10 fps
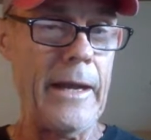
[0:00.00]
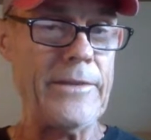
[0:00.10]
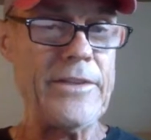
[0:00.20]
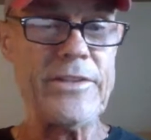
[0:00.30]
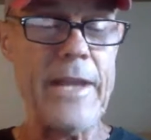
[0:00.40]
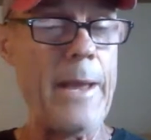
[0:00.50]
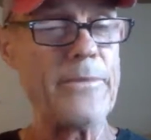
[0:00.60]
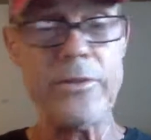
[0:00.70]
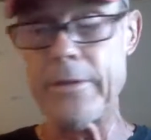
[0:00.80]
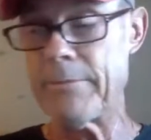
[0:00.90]
just
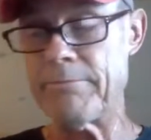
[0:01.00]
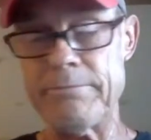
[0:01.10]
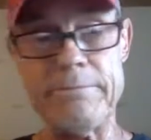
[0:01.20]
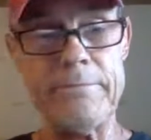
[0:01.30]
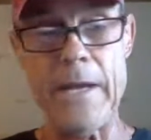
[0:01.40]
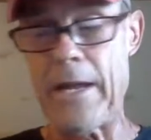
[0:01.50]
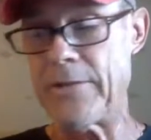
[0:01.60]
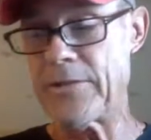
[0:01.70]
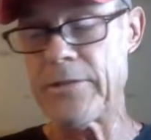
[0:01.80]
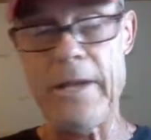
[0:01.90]

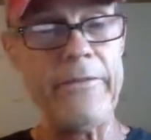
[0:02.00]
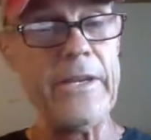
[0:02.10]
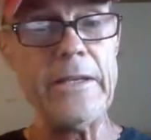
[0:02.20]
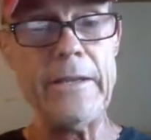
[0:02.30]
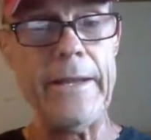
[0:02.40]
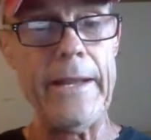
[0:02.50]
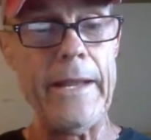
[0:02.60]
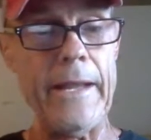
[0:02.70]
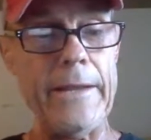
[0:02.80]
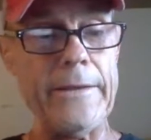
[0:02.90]
love it.
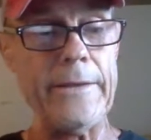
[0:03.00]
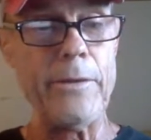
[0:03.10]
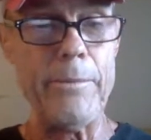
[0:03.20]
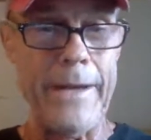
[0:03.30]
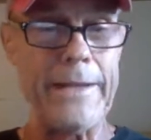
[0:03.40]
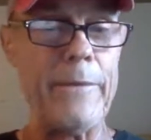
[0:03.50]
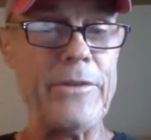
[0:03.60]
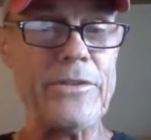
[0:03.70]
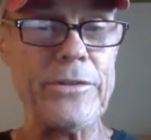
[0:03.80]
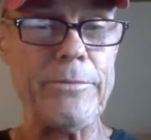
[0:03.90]
And, my wife, got
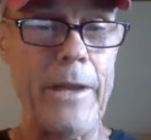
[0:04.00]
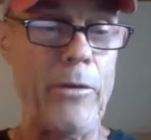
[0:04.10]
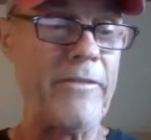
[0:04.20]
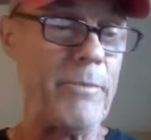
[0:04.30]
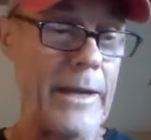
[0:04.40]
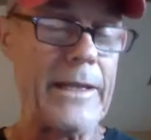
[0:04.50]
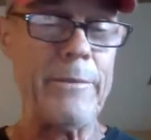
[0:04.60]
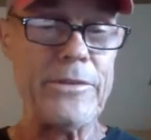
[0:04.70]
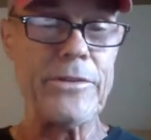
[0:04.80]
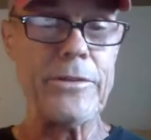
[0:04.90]
me
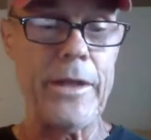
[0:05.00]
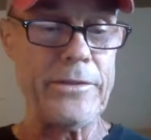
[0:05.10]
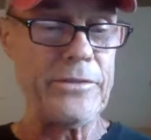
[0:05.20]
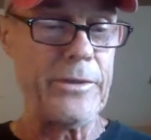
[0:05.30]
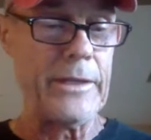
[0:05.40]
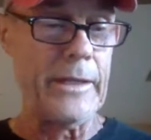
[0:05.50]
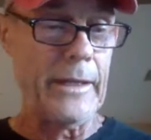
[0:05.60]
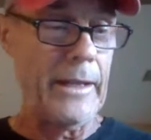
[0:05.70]
turned on to it.